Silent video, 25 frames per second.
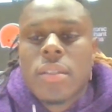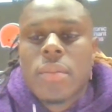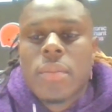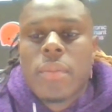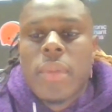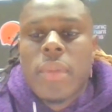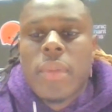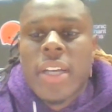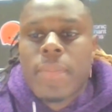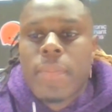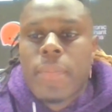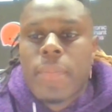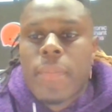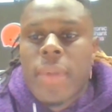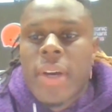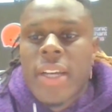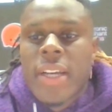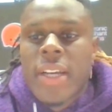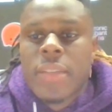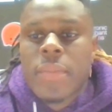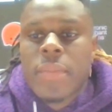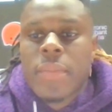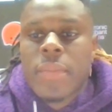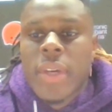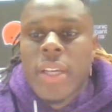my
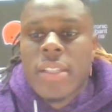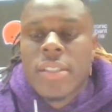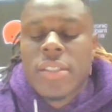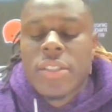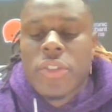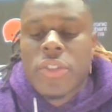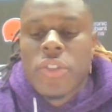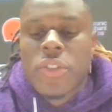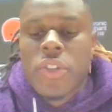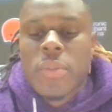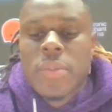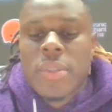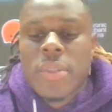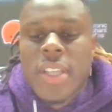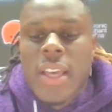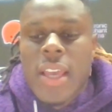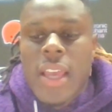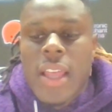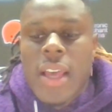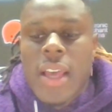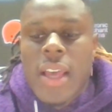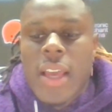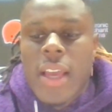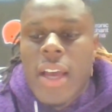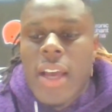teammates, you know what I'm
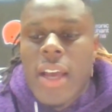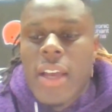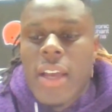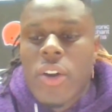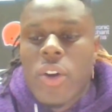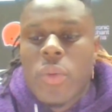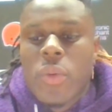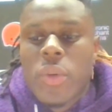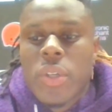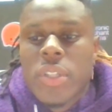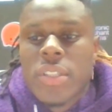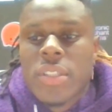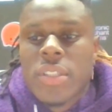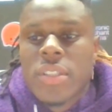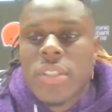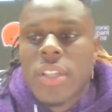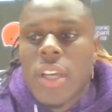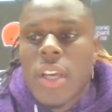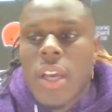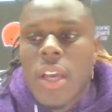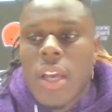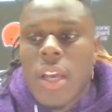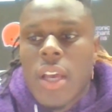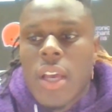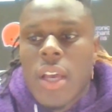saying? Like, I always
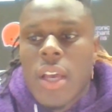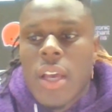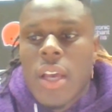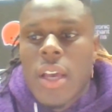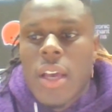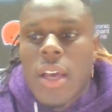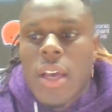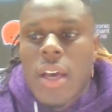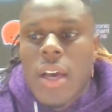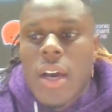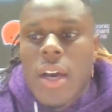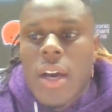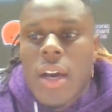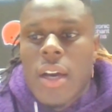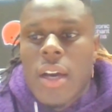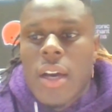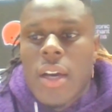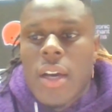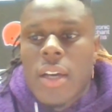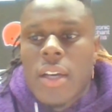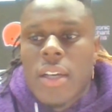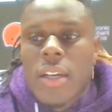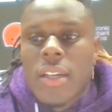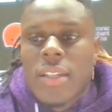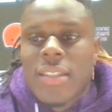
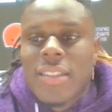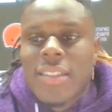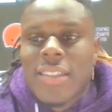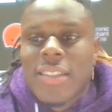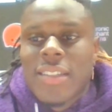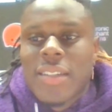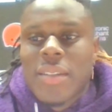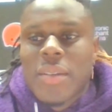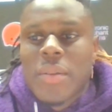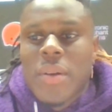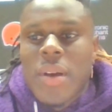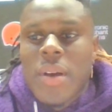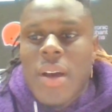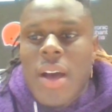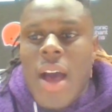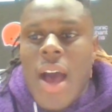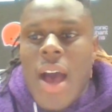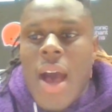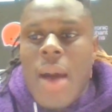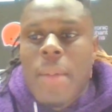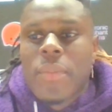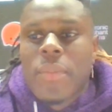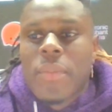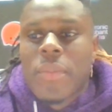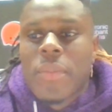
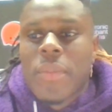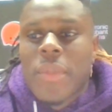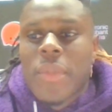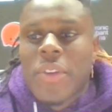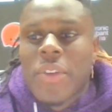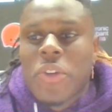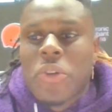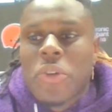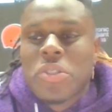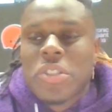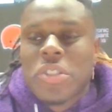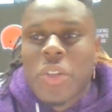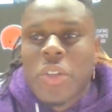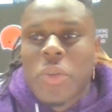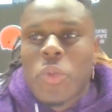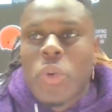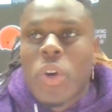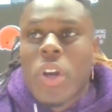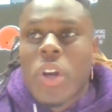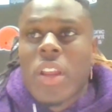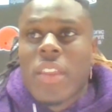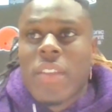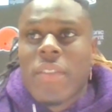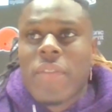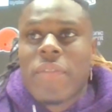I'm usually
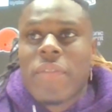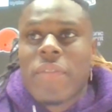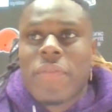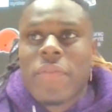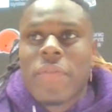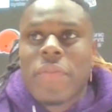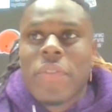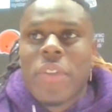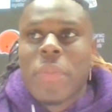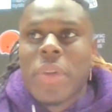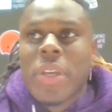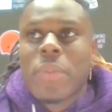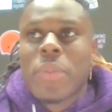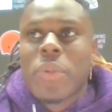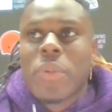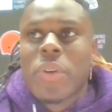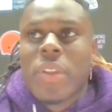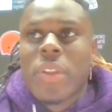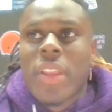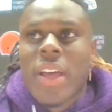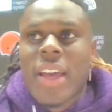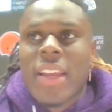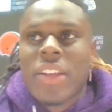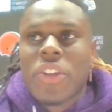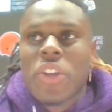one of the people
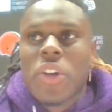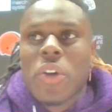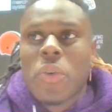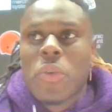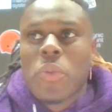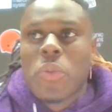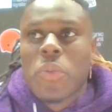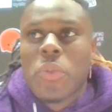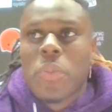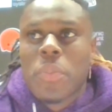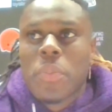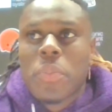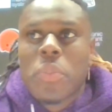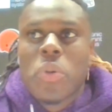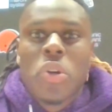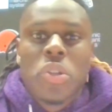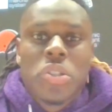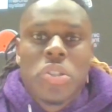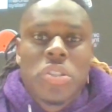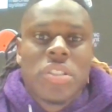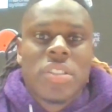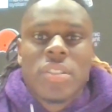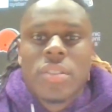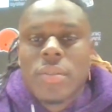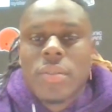that, you know,
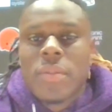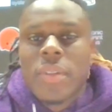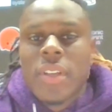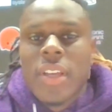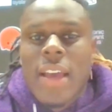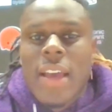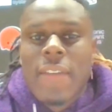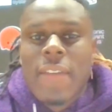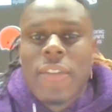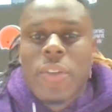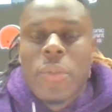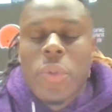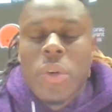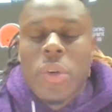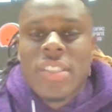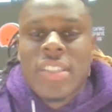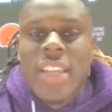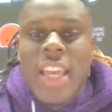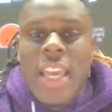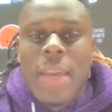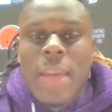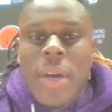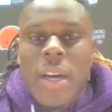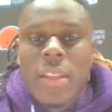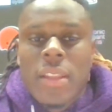push everyone's
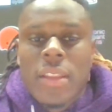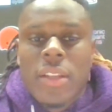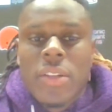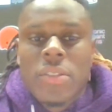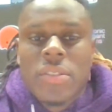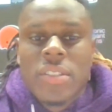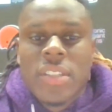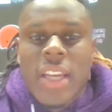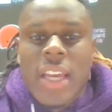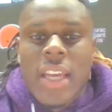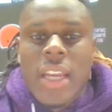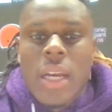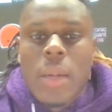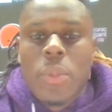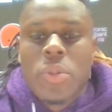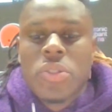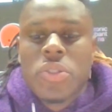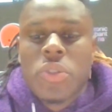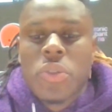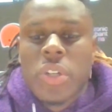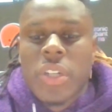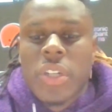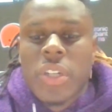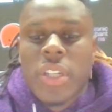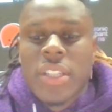name out there to get
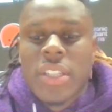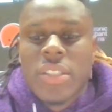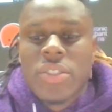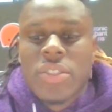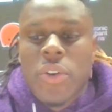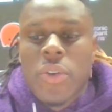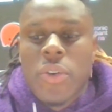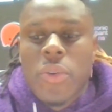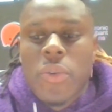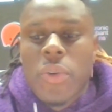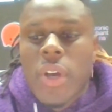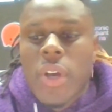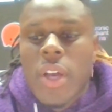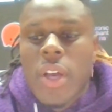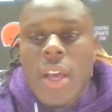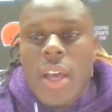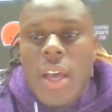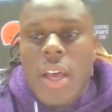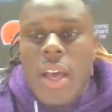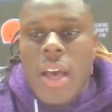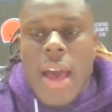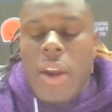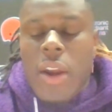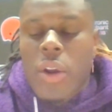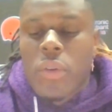opportunities. So
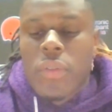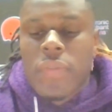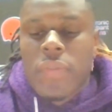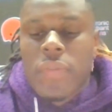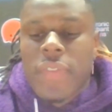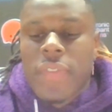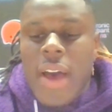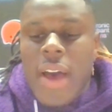I don't,